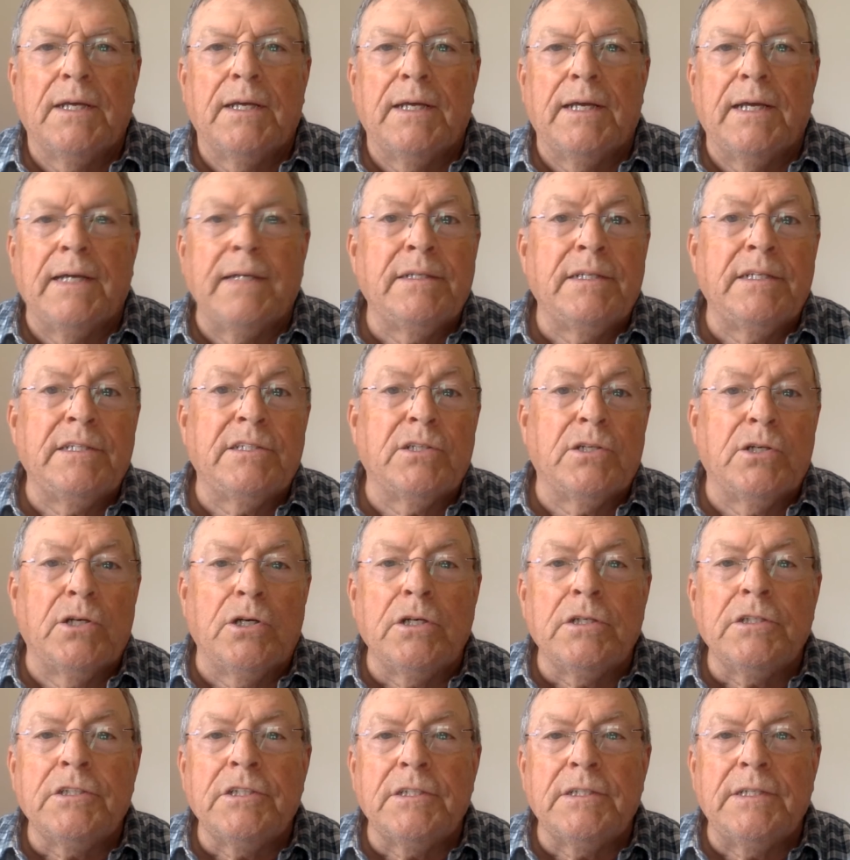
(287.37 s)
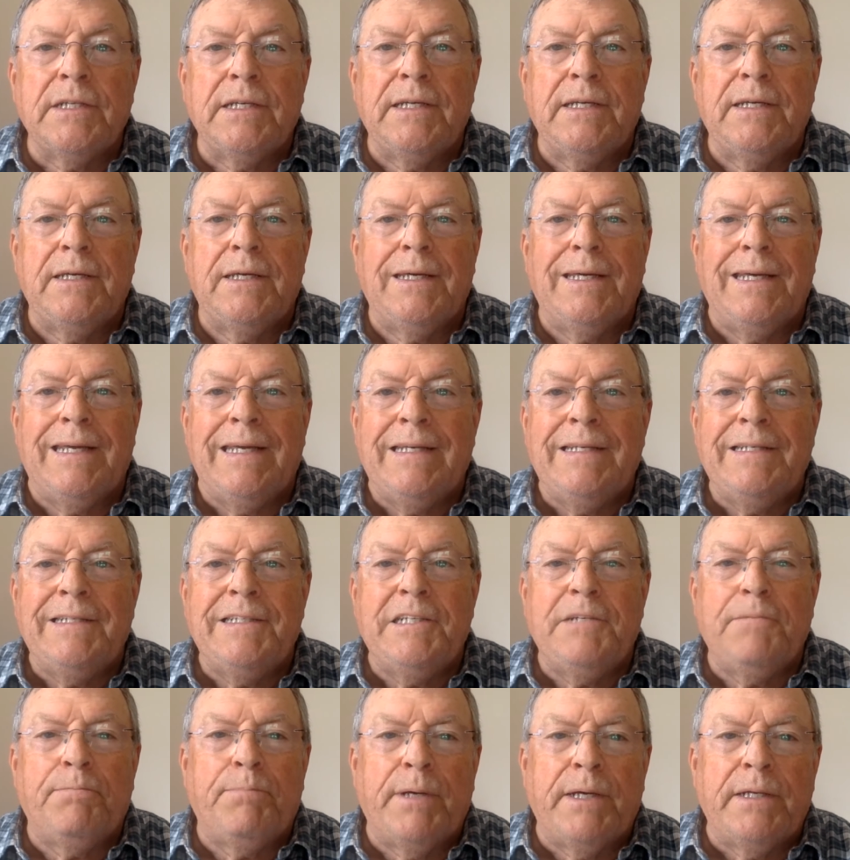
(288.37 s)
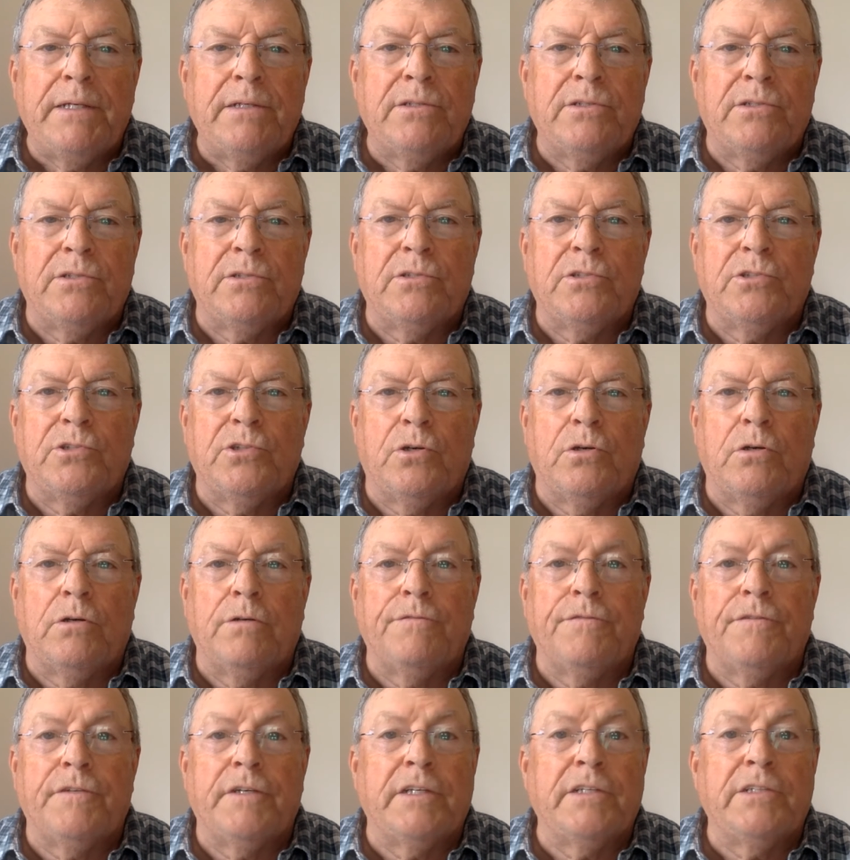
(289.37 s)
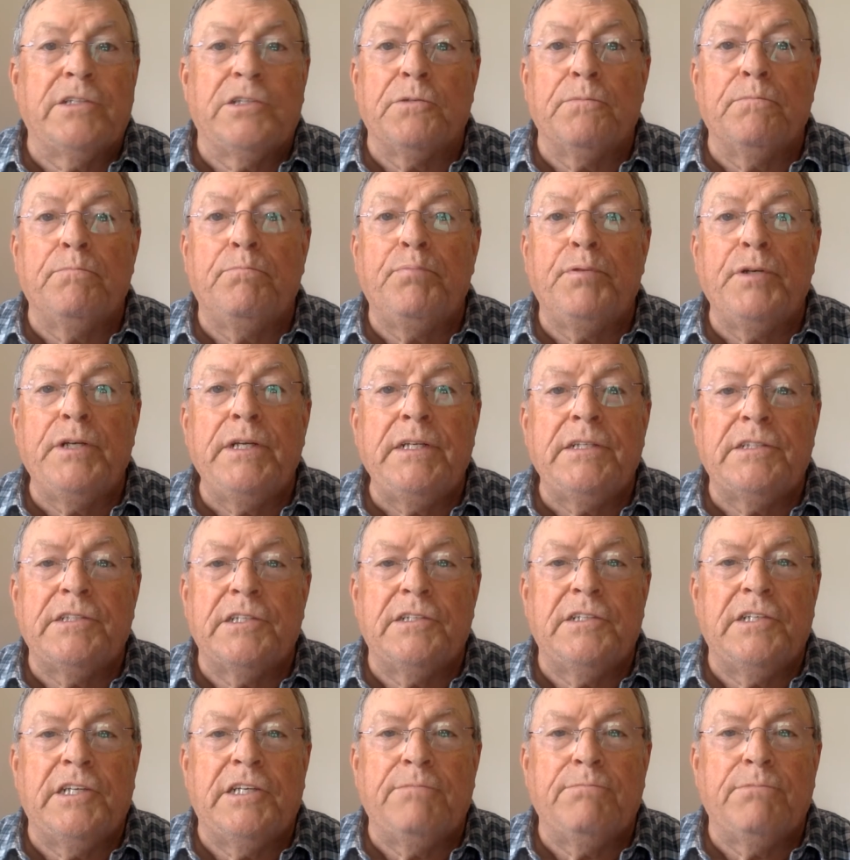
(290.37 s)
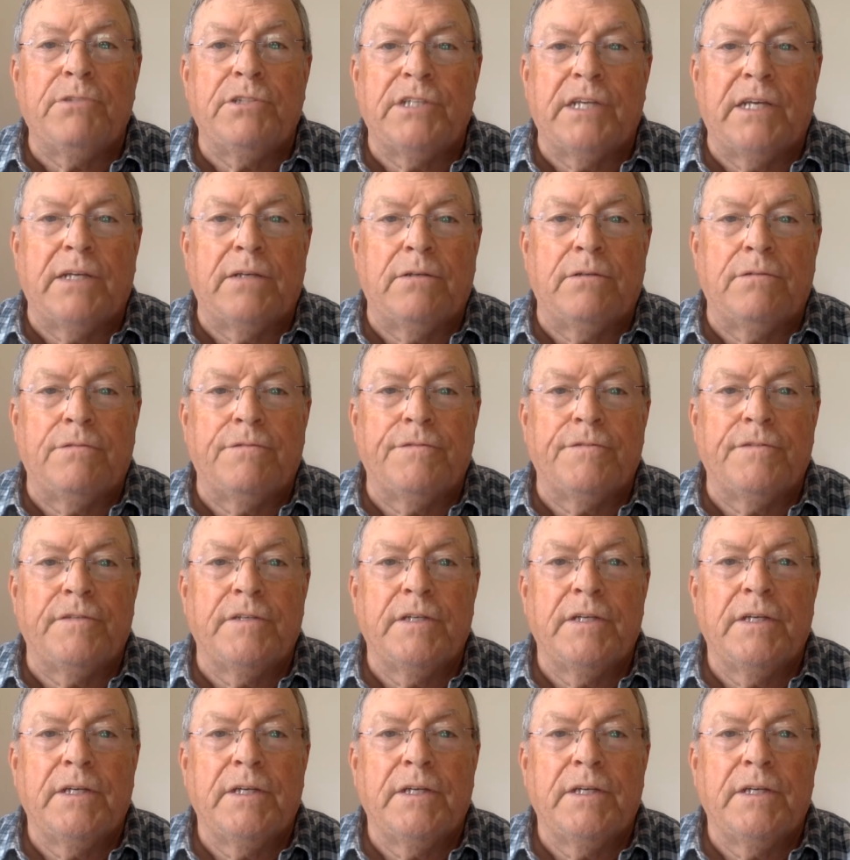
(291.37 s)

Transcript: and is utterly independent of and complete in himself,